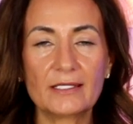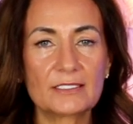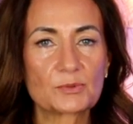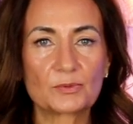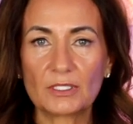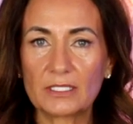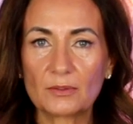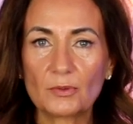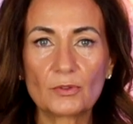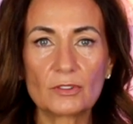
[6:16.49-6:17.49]
is really
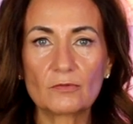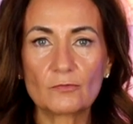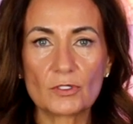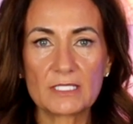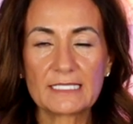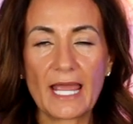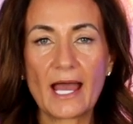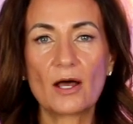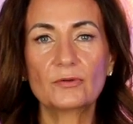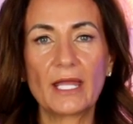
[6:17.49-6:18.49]
important for a
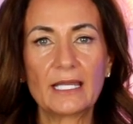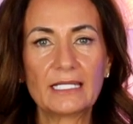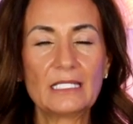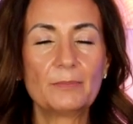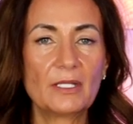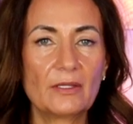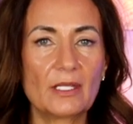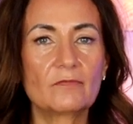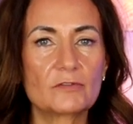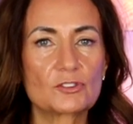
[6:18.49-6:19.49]
town and keeping the
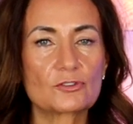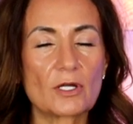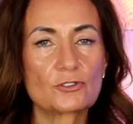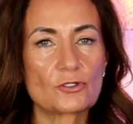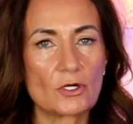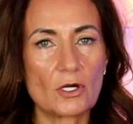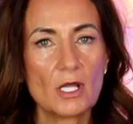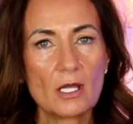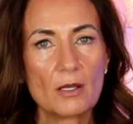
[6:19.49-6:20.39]
infrastructure